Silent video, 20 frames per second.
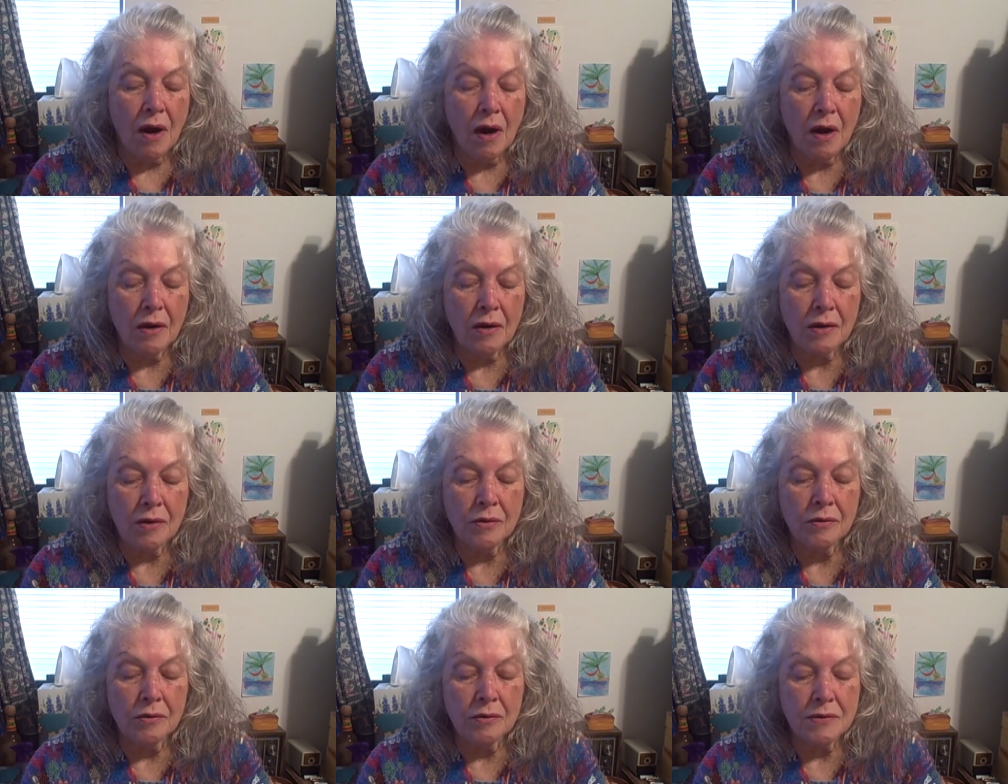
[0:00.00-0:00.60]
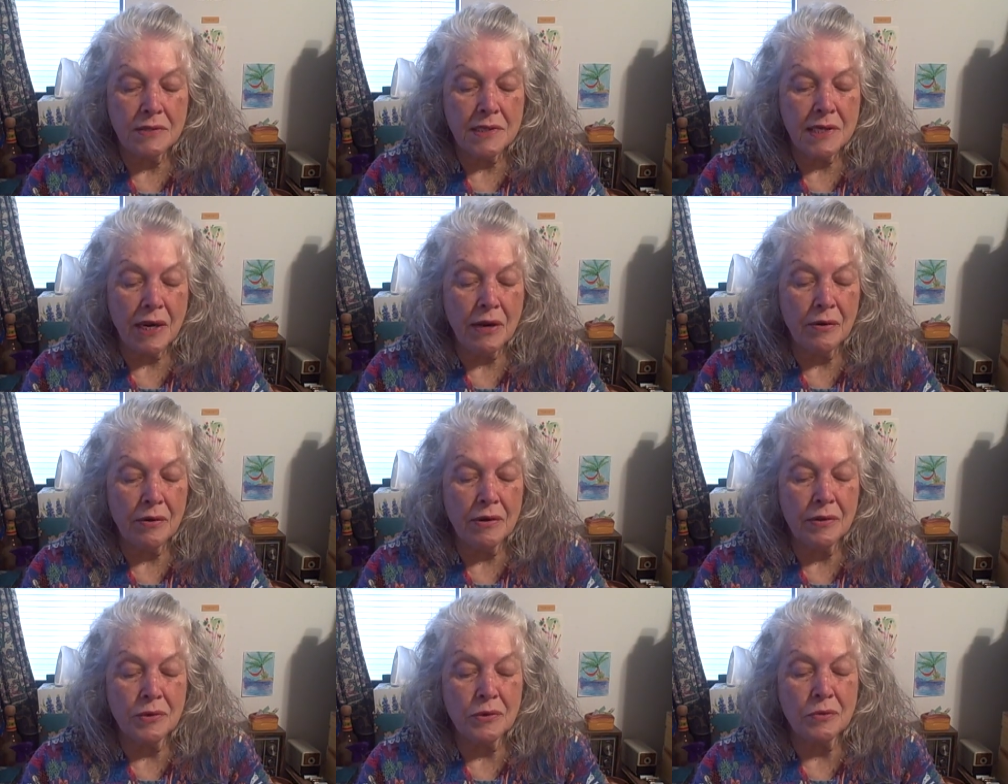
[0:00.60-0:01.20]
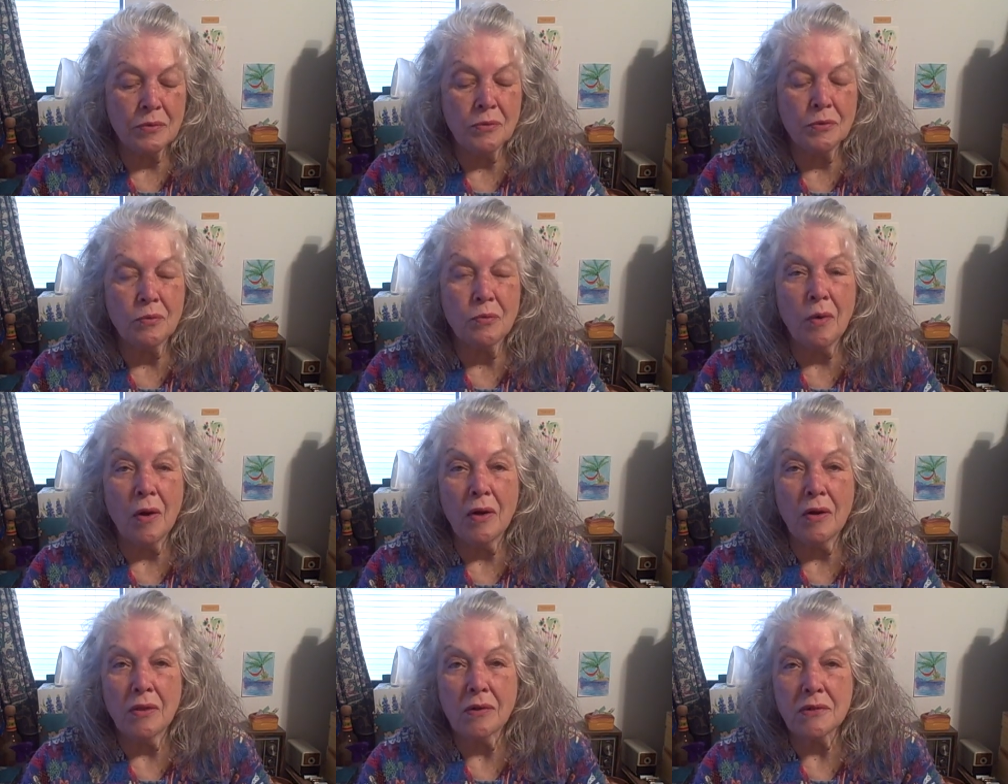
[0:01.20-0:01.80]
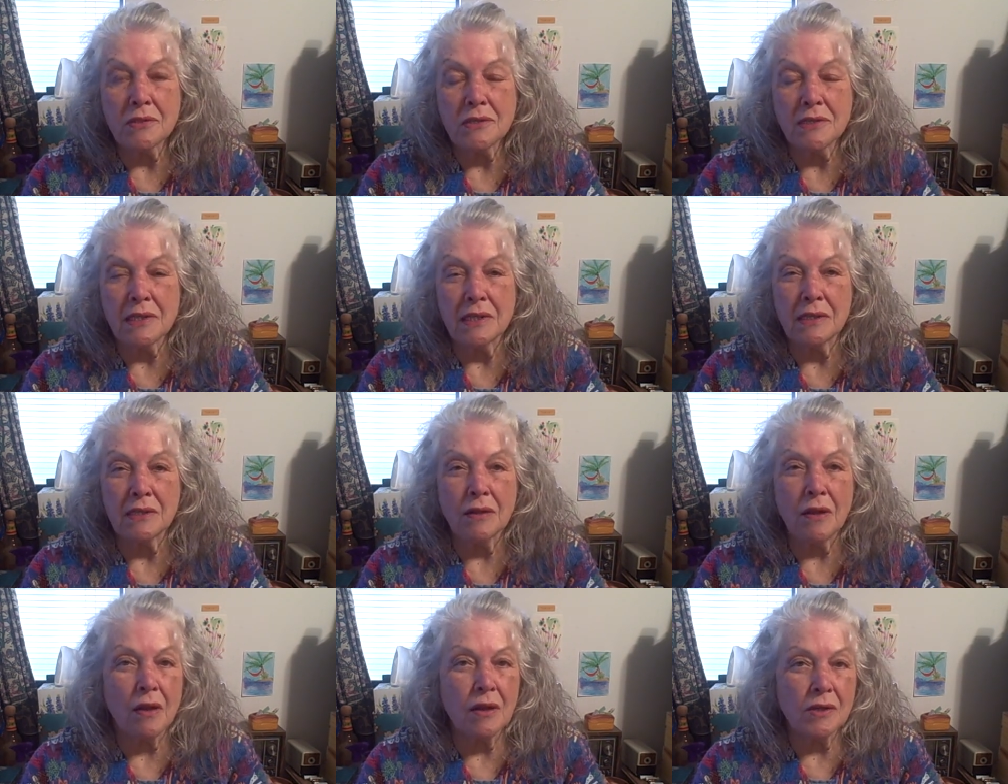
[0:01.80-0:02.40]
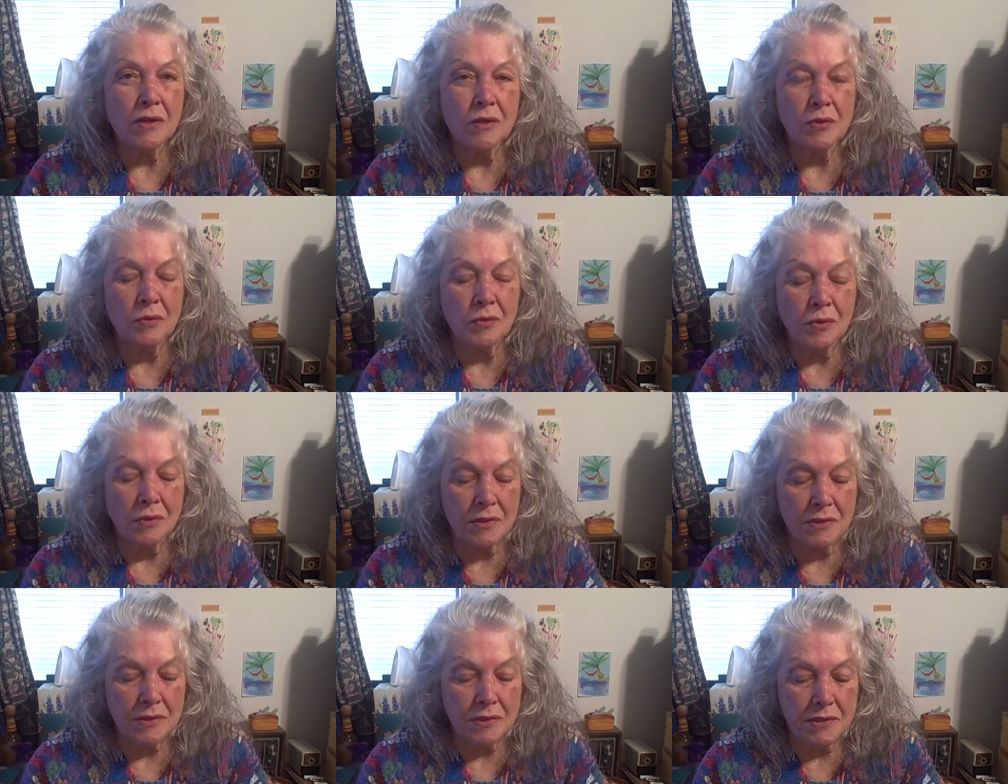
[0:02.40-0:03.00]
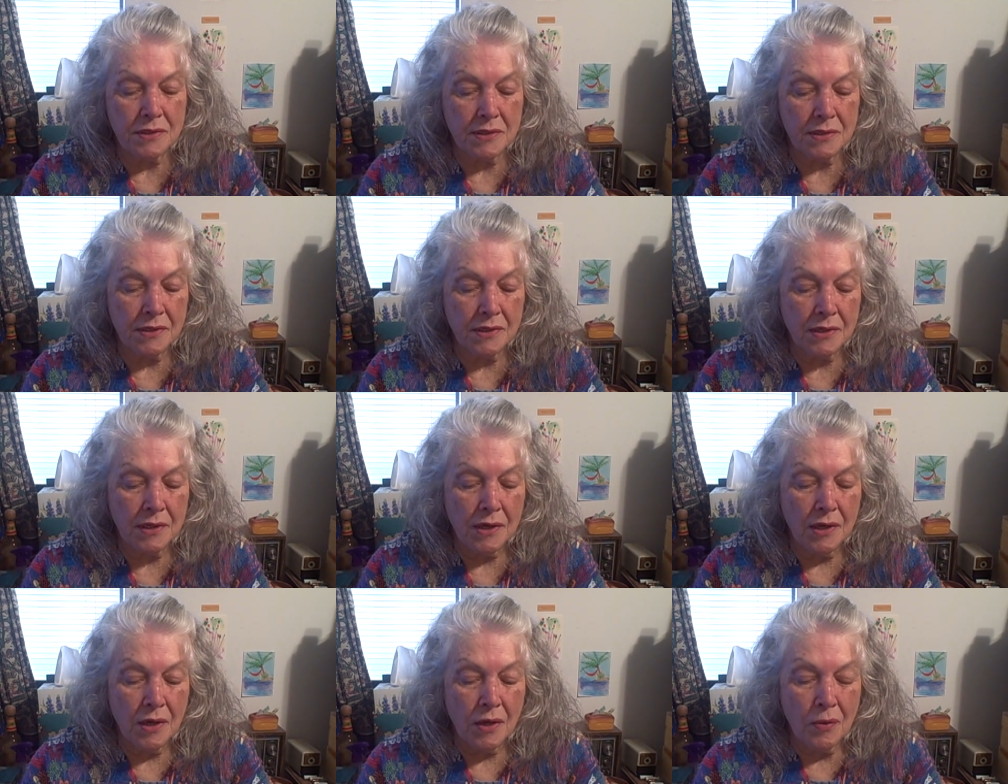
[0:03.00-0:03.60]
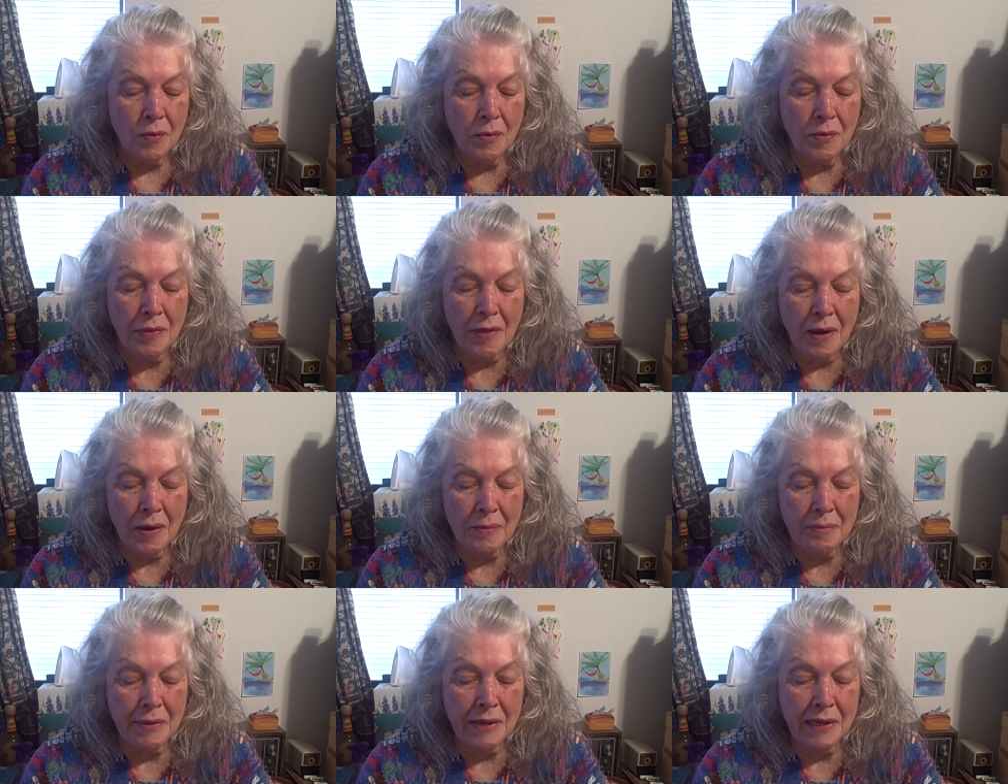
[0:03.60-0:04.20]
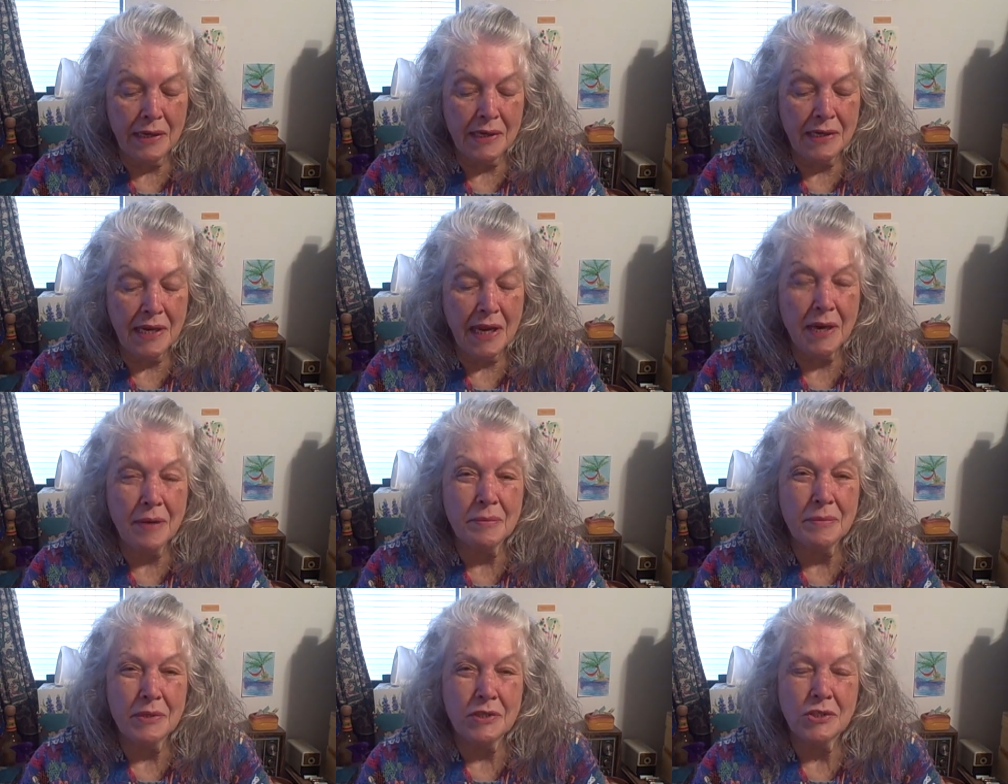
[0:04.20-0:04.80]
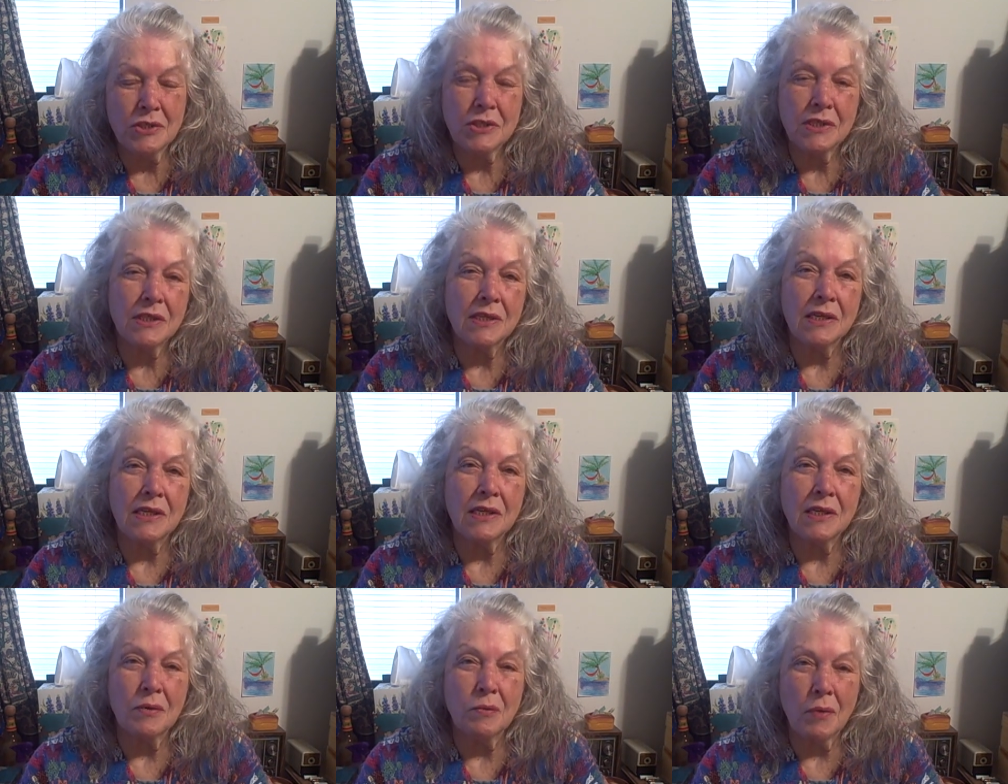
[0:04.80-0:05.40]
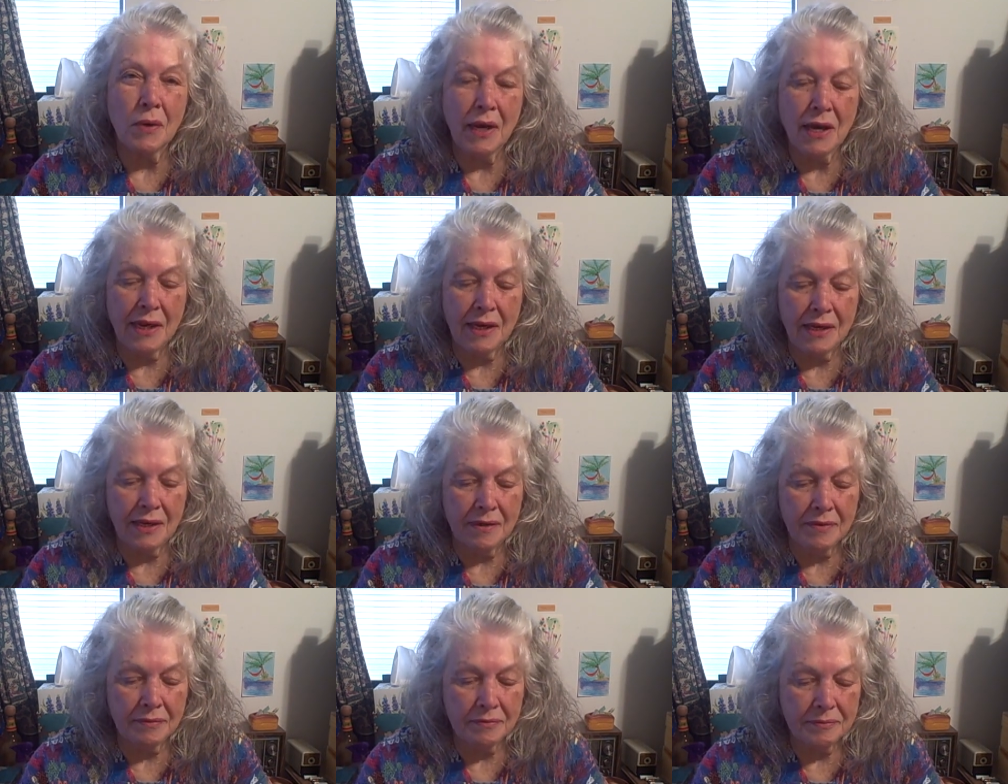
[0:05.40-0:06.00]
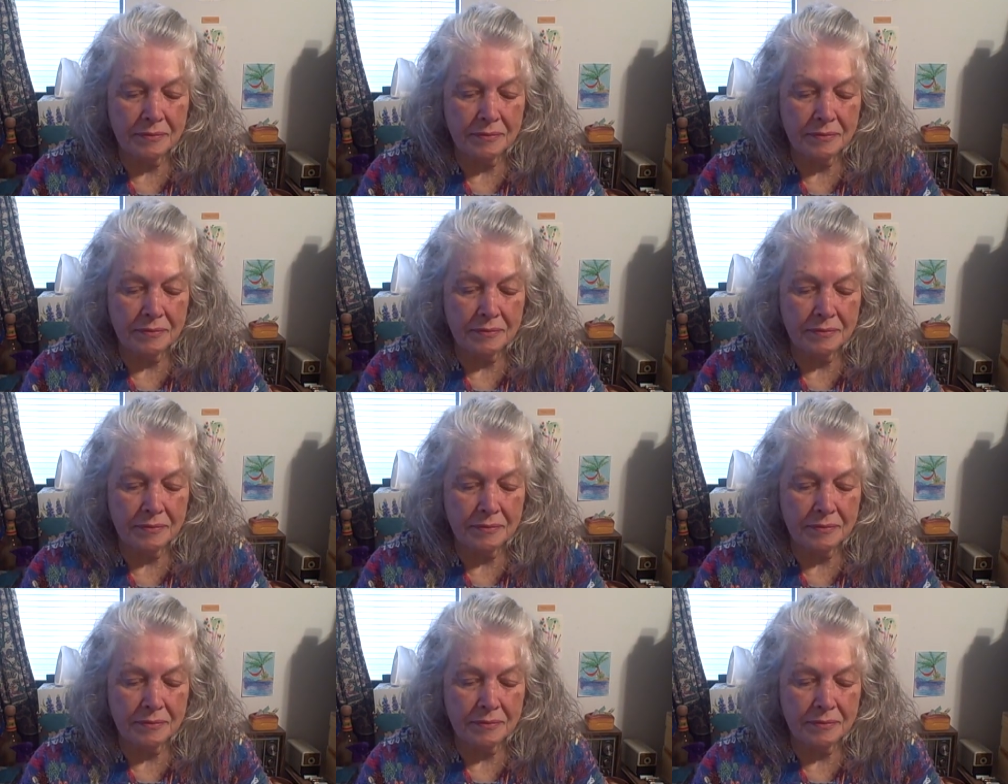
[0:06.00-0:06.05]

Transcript: articles carried through walls and locked doors without being damaged in any way.